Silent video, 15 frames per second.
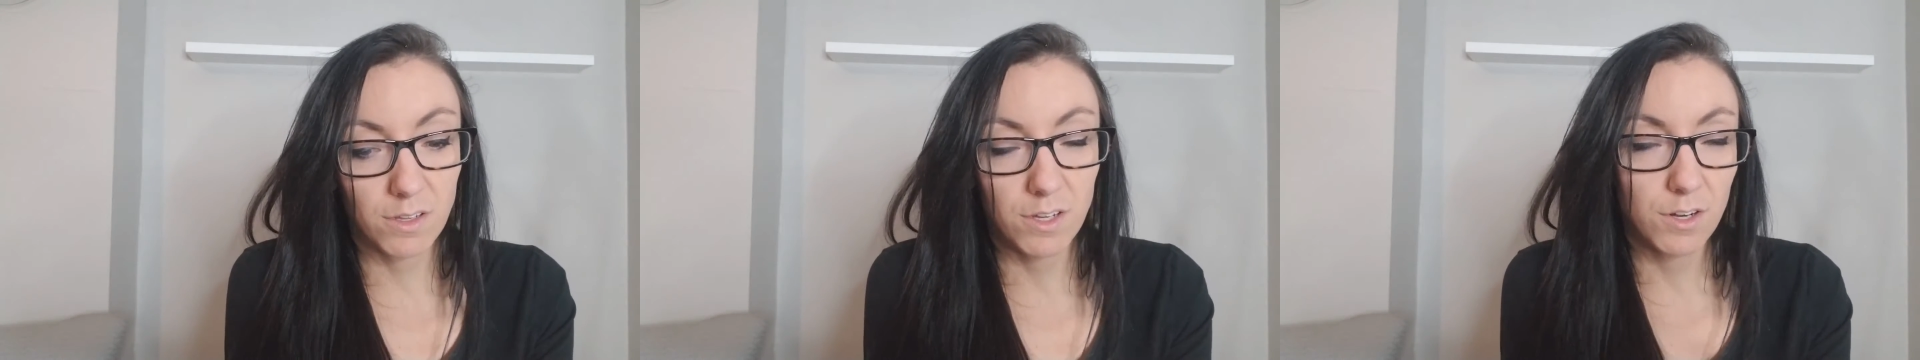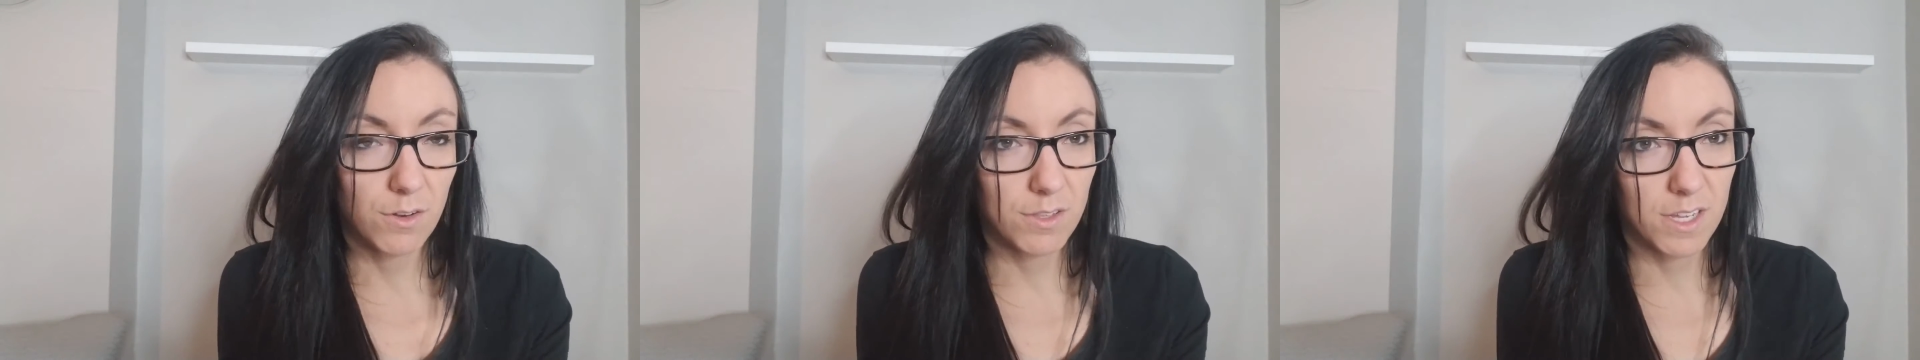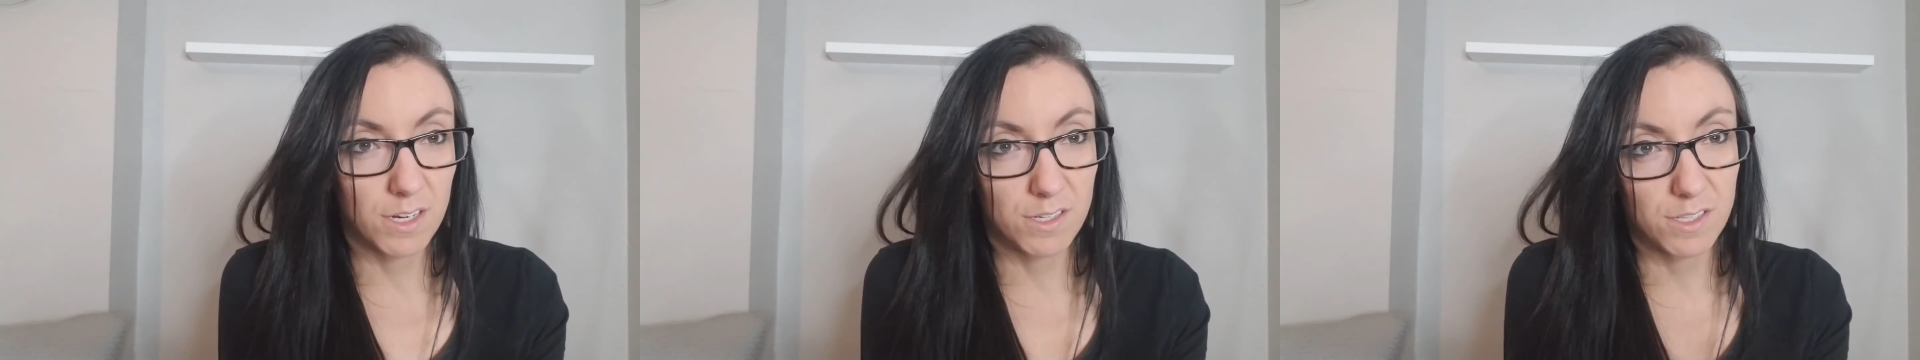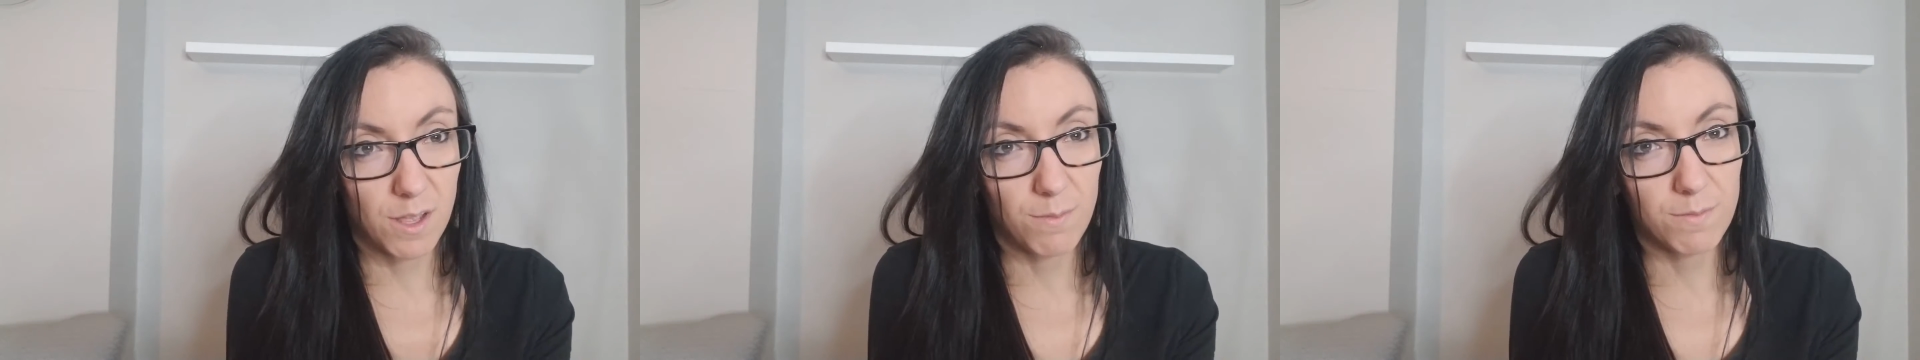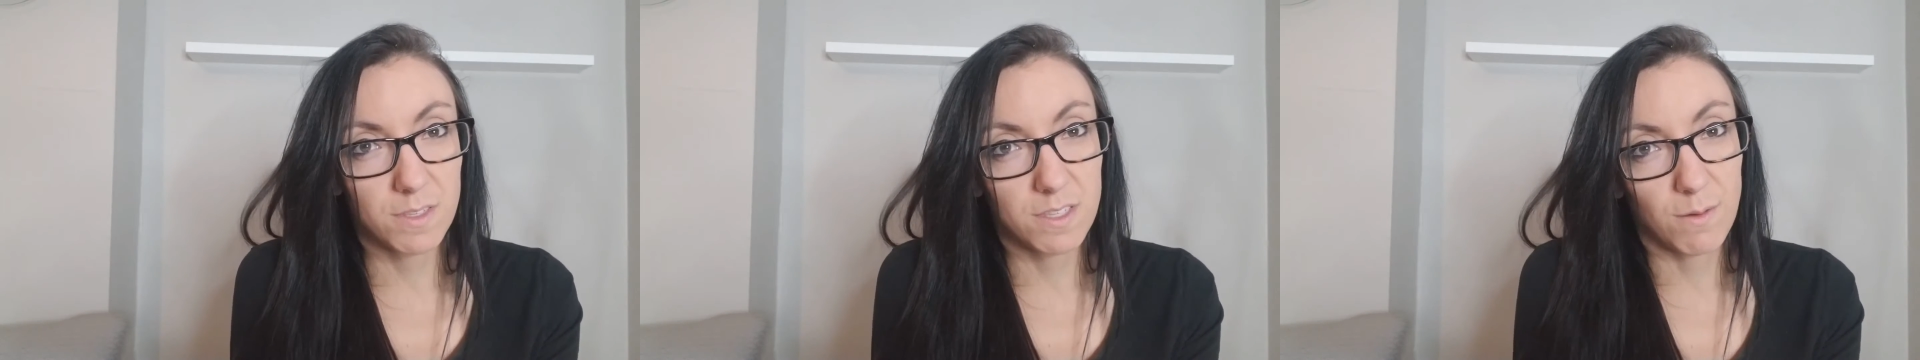you know, there's
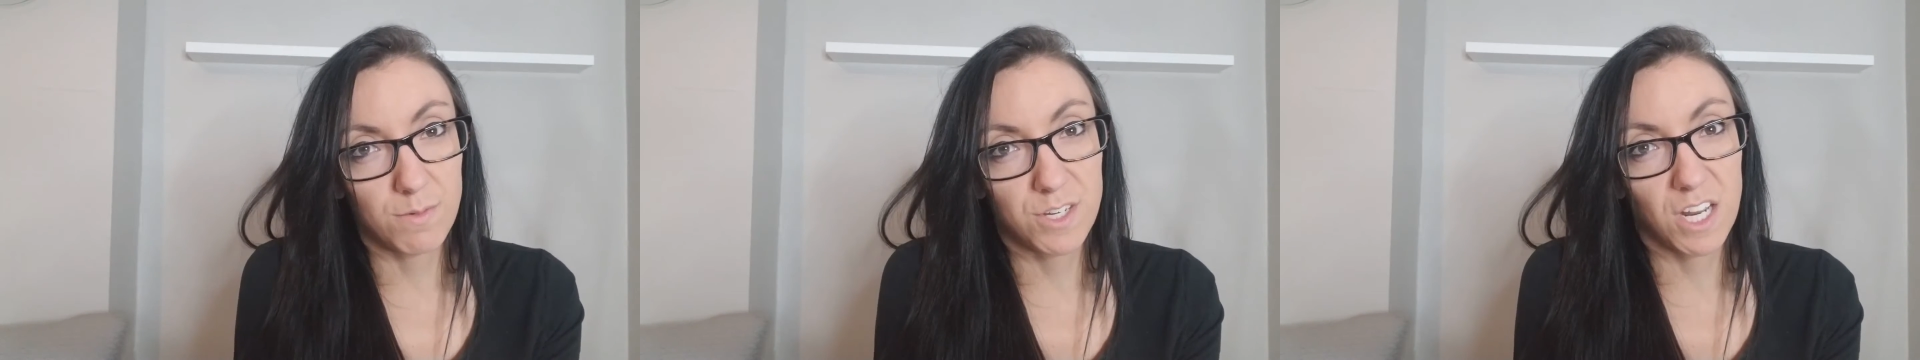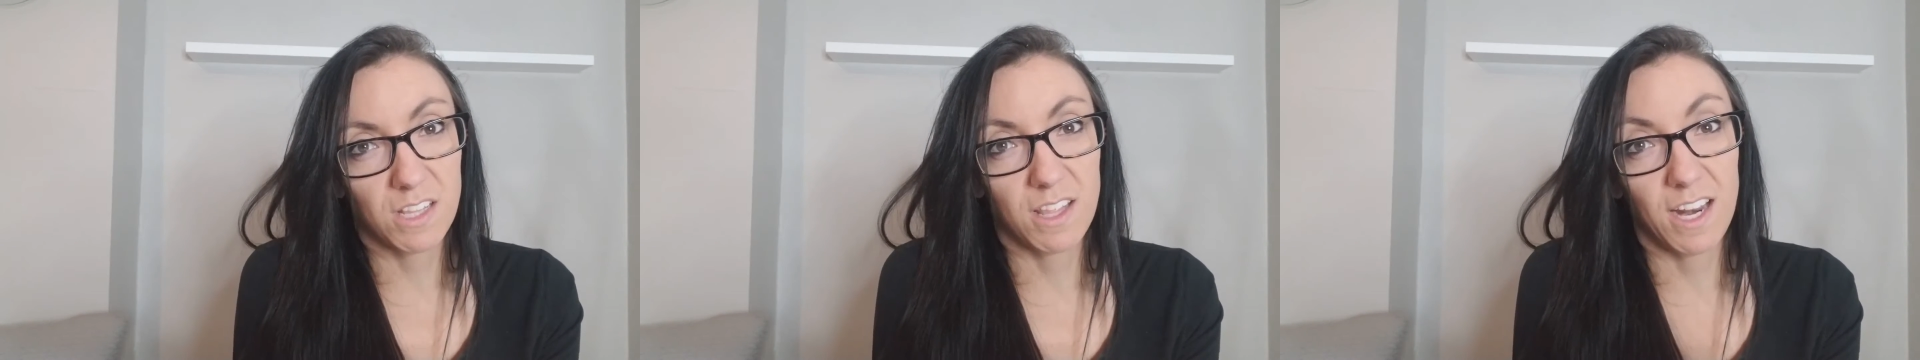some subject